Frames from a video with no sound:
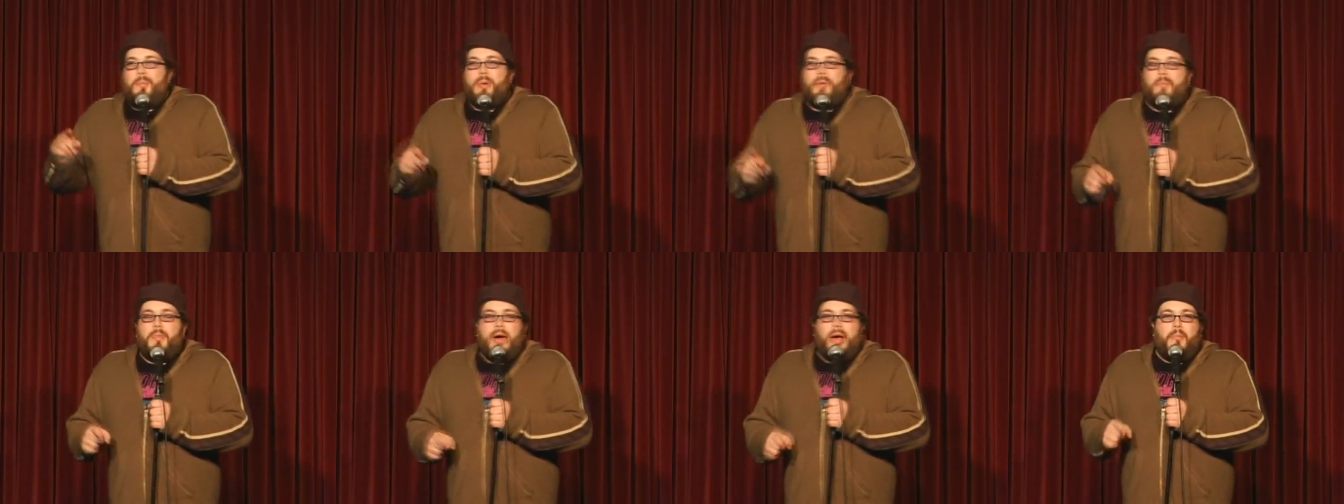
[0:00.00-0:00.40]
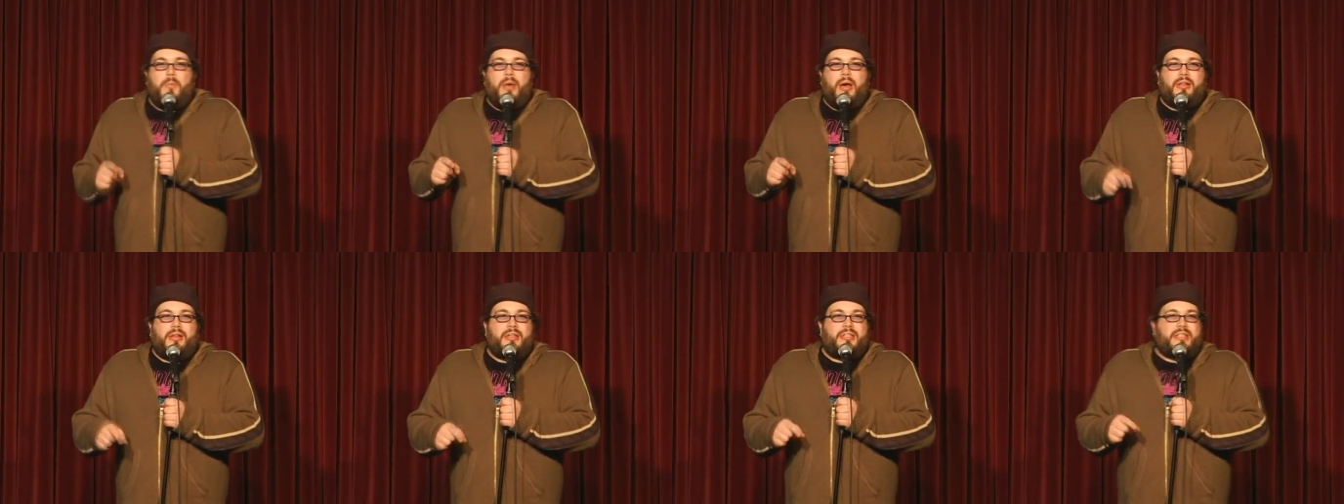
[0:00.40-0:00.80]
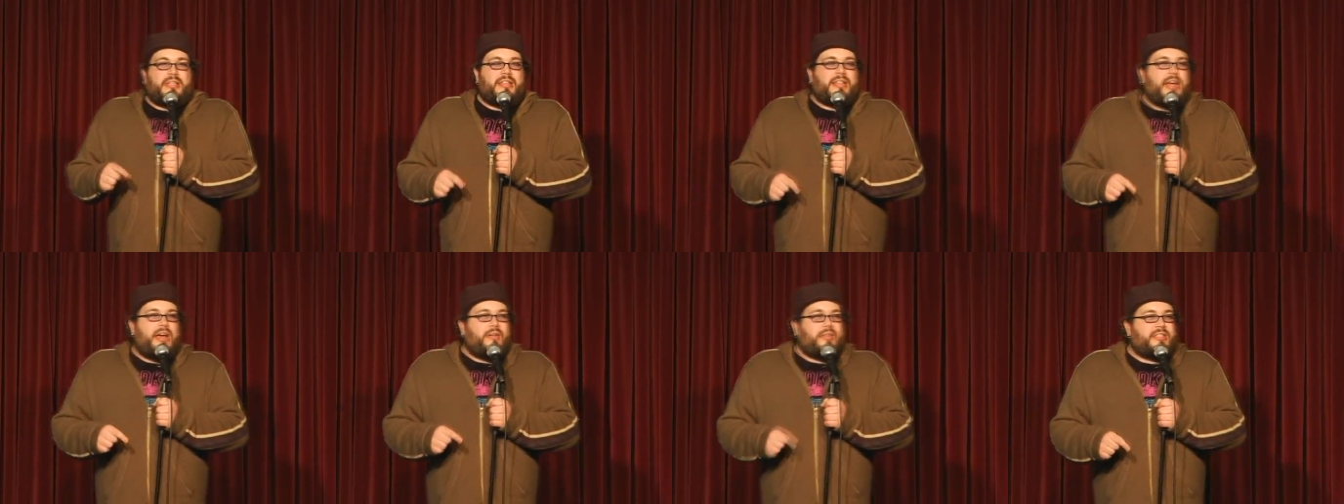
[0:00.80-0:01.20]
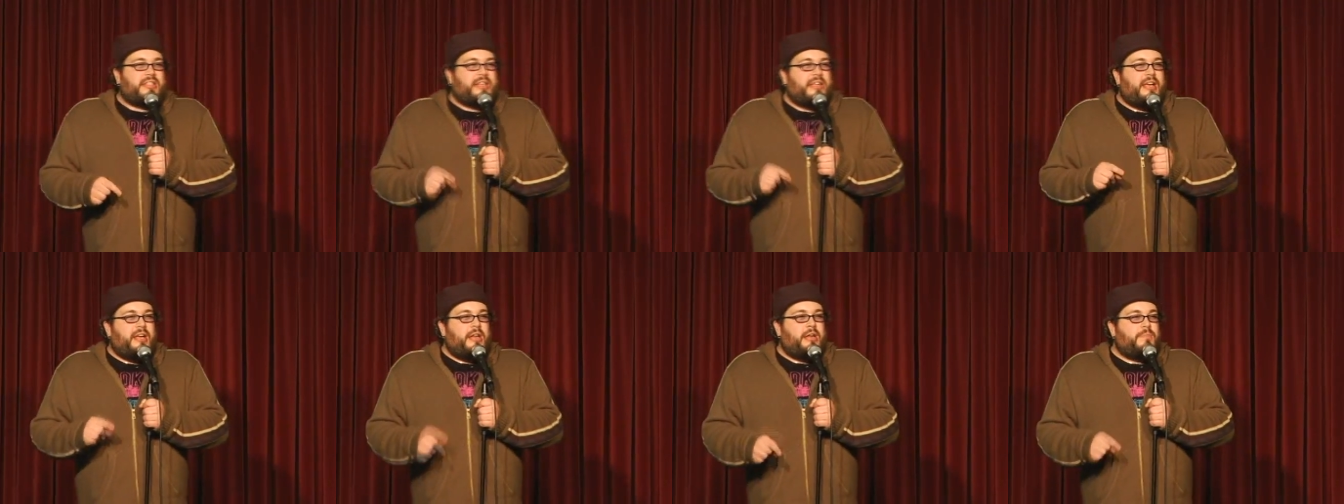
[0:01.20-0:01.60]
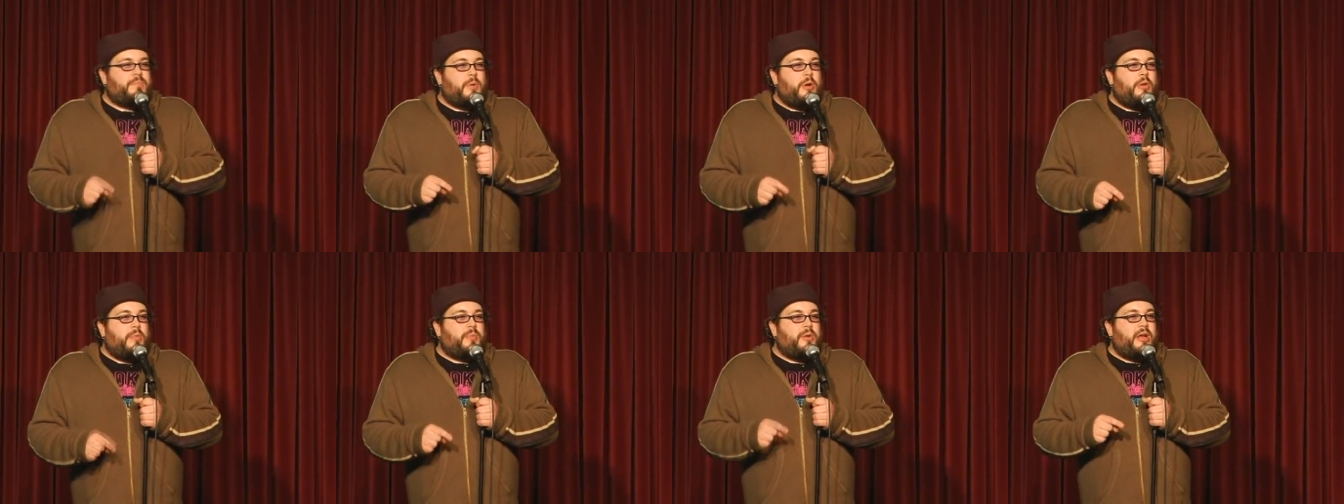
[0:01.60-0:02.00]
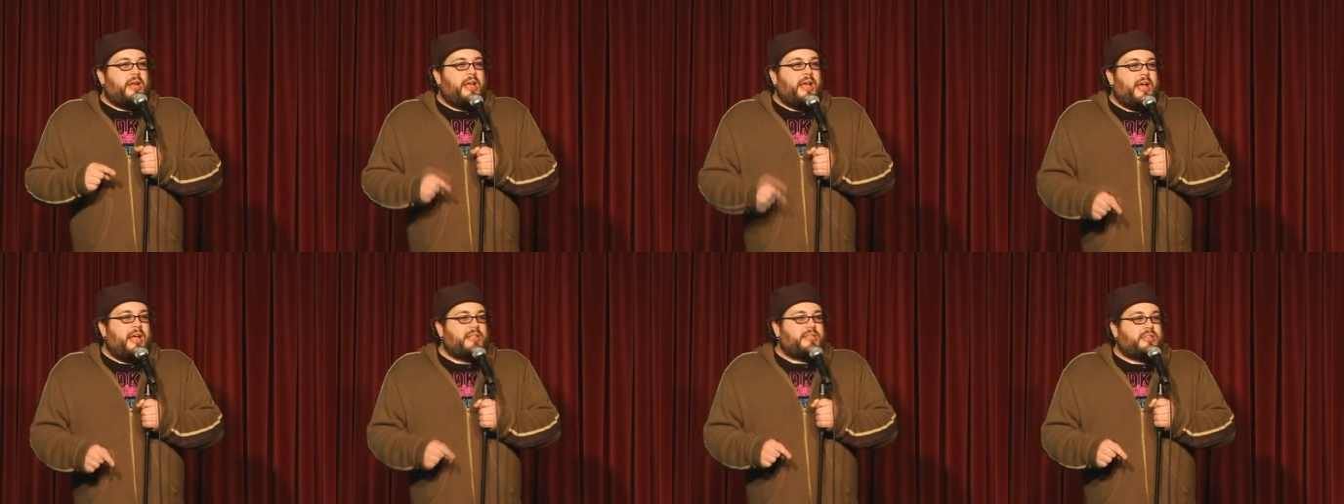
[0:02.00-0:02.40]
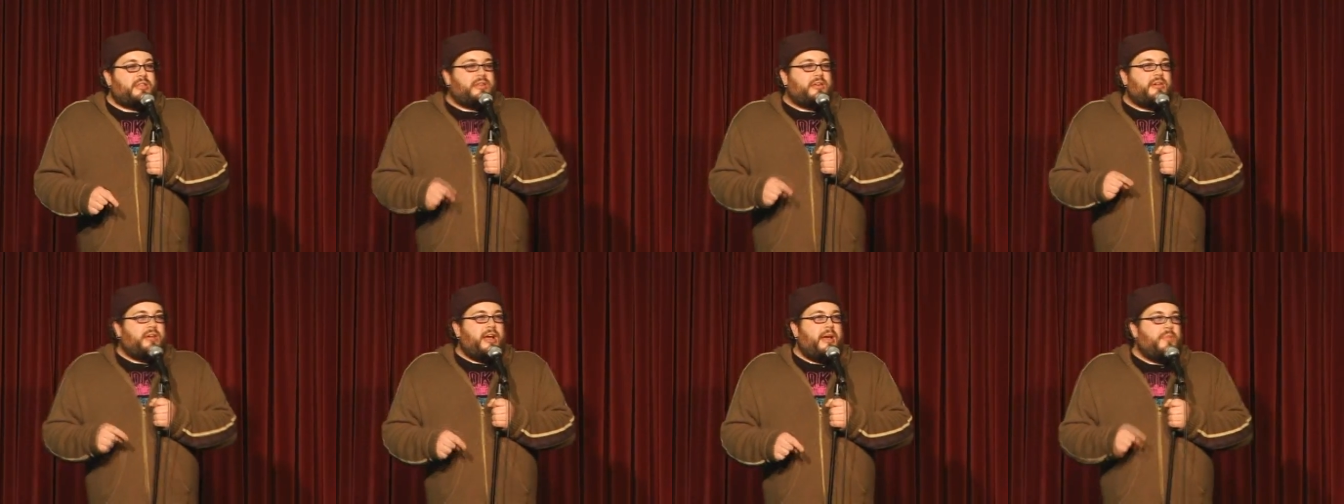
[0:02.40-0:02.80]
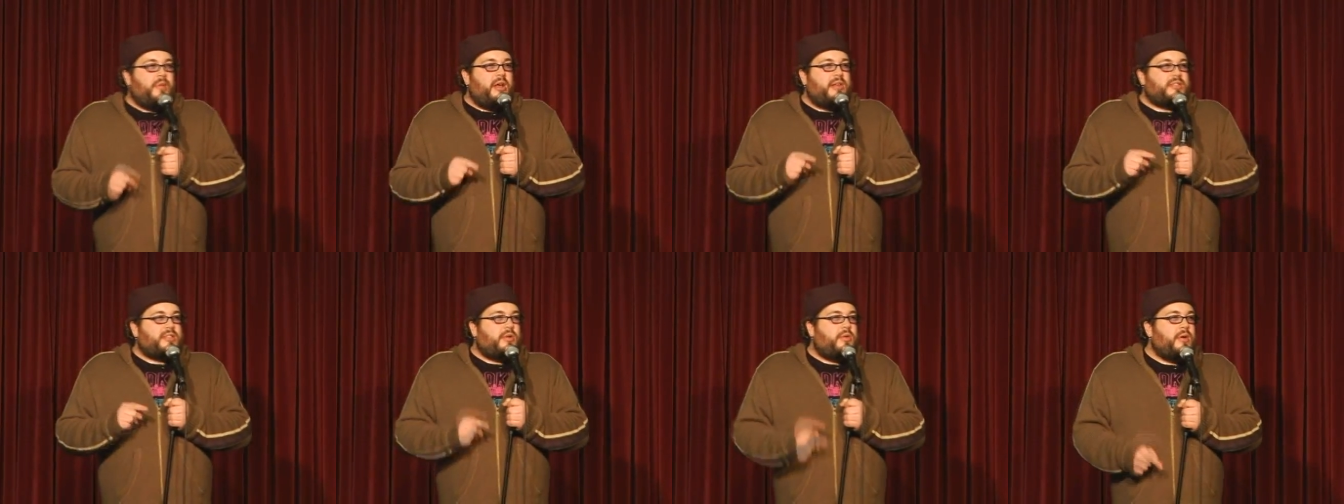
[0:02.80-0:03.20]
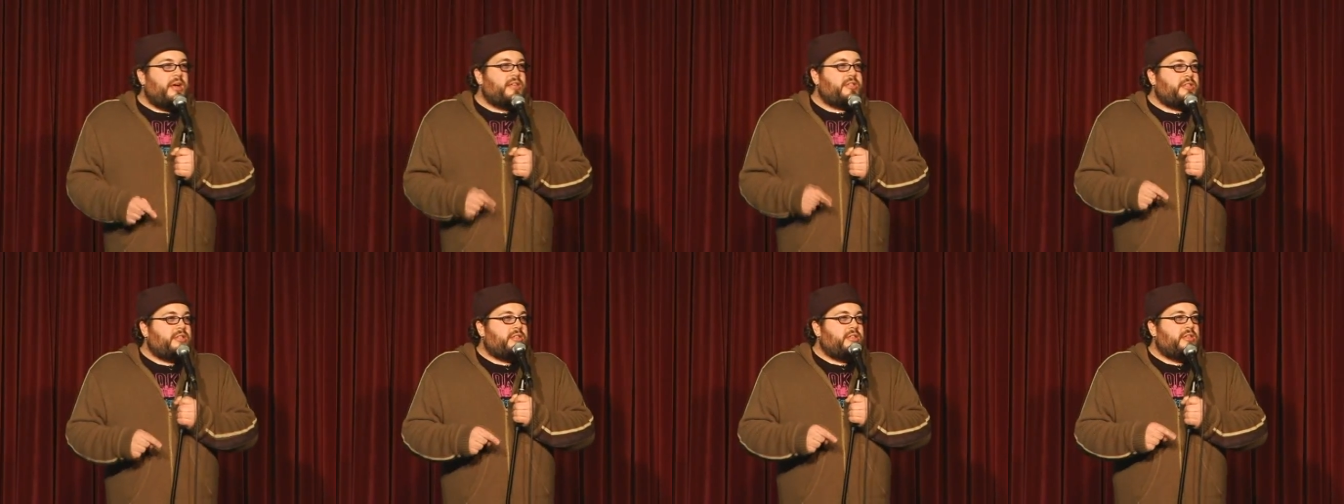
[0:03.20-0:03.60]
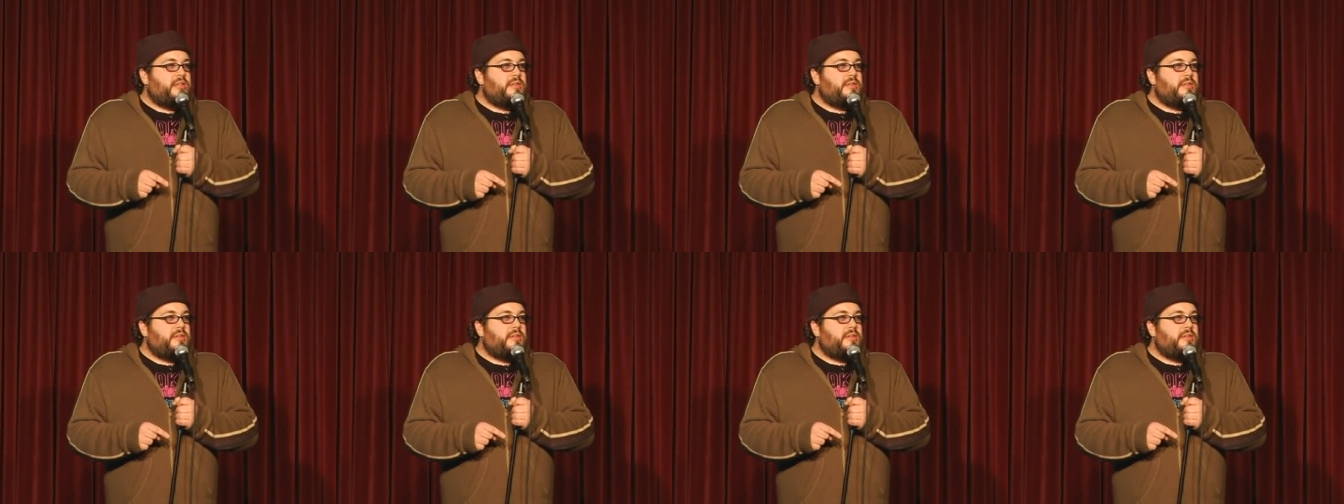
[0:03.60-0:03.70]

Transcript: But my mother said that was an inappropriate answer to Grandma's question.